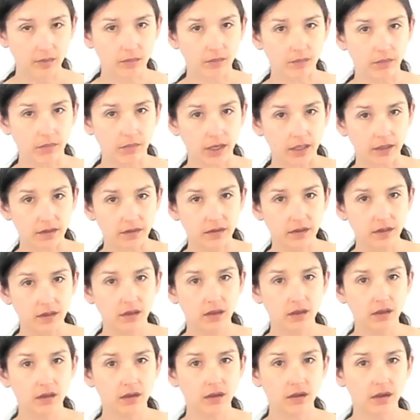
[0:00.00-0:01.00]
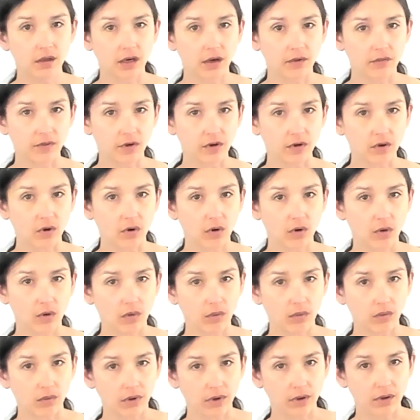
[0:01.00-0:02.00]
but of your
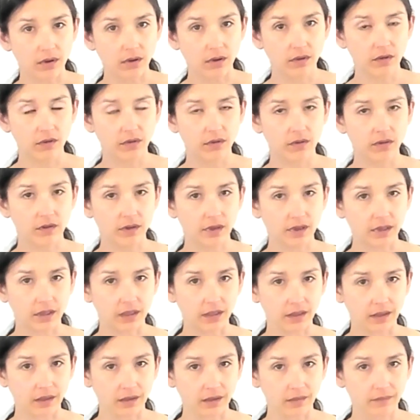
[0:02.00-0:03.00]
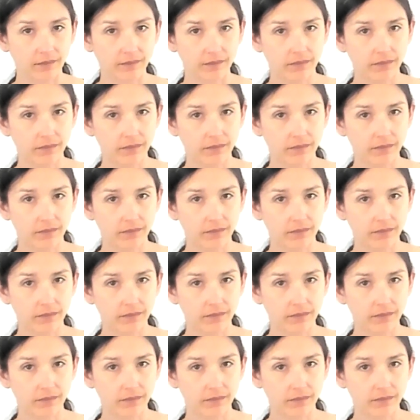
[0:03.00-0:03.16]
own thinking,